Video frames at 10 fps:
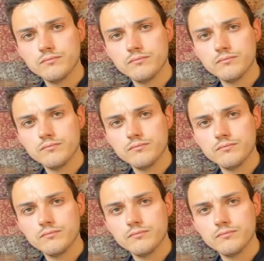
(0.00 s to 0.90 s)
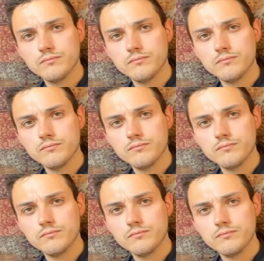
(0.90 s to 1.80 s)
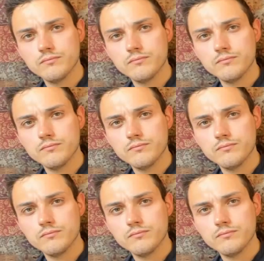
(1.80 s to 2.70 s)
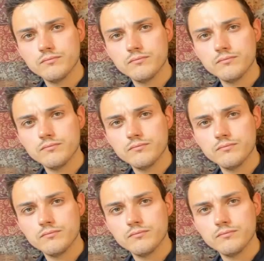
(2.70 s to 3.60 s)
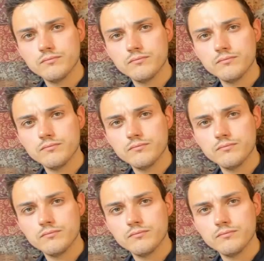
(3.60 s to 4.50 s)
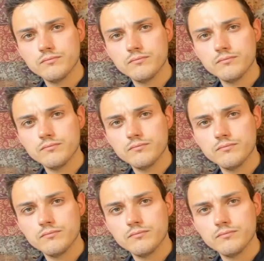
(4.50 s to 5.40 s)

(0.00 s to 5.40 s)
The face doesn't move, so there is nothing to read.